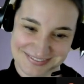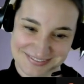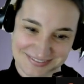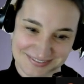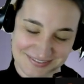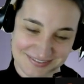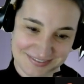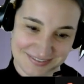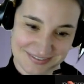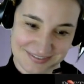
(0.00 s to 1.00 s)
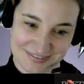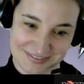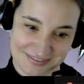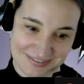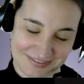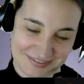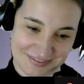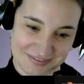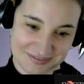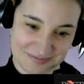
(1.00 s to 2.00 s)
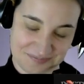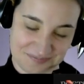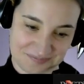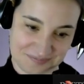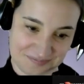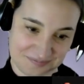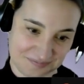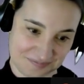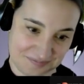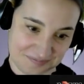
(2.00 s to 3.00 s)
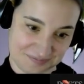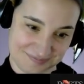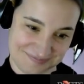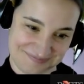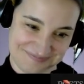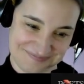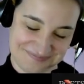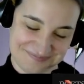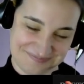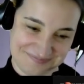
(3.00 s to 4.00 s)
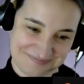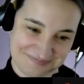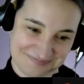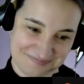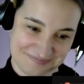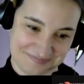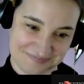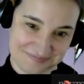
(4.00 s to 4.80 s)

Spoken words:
(not speaking)